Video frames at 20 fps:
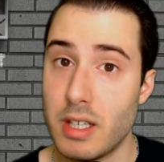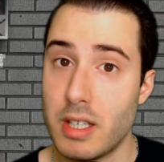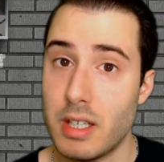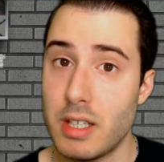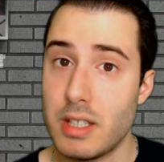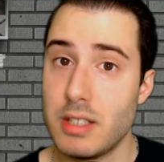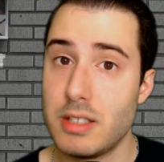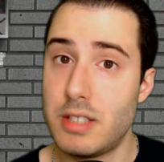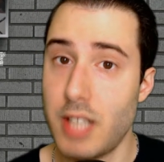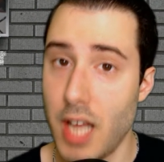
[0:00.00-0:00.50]

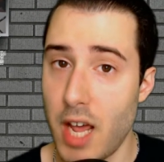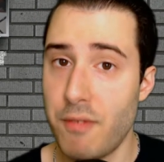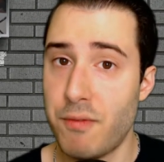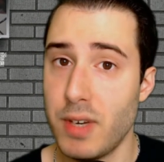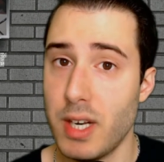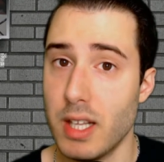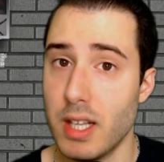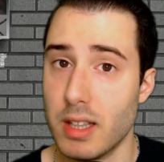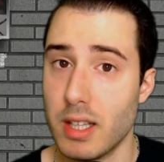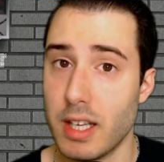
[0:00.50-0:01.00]

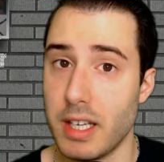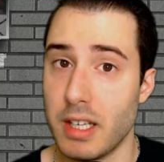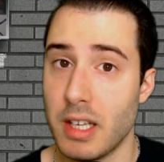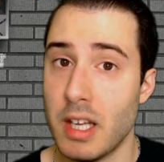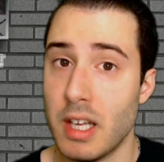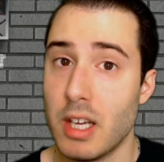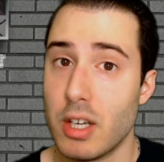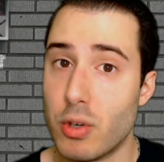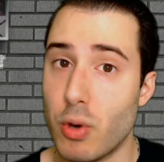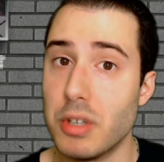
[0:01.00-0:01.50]
definitely
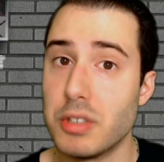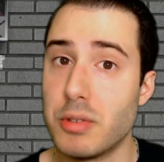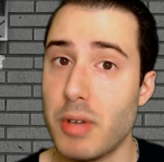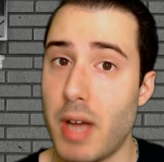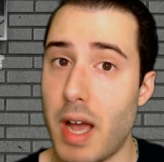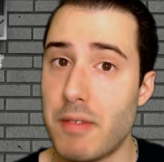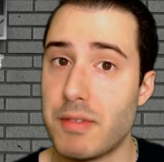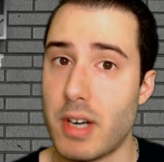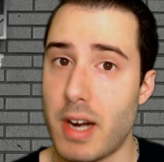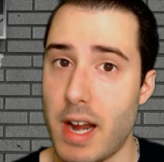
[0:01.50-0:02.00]
going to
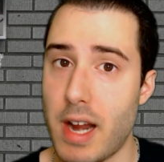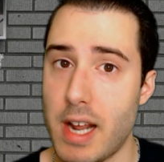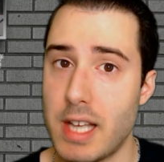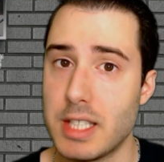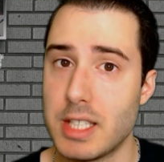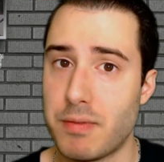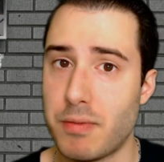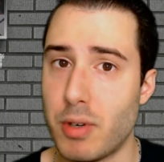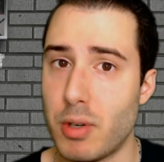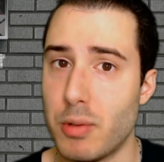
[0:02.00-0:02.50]
have their hands
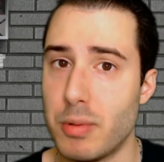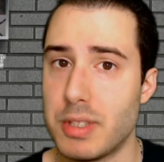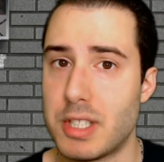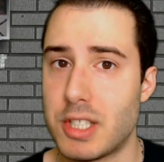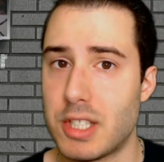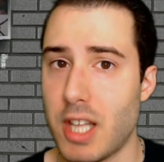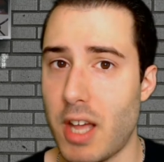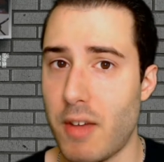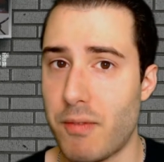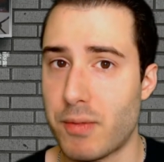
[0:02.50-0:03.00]
full with
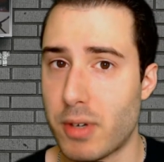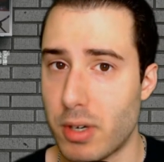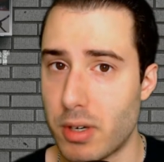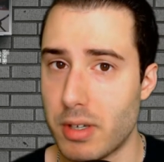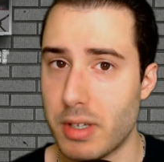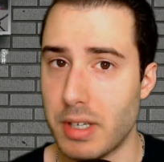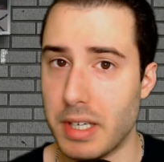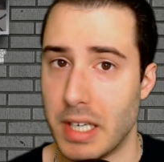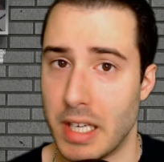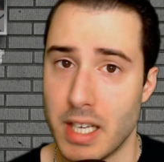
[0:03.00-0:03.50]
Steph
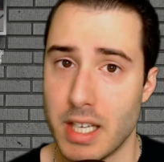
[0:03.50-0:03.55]
Curry,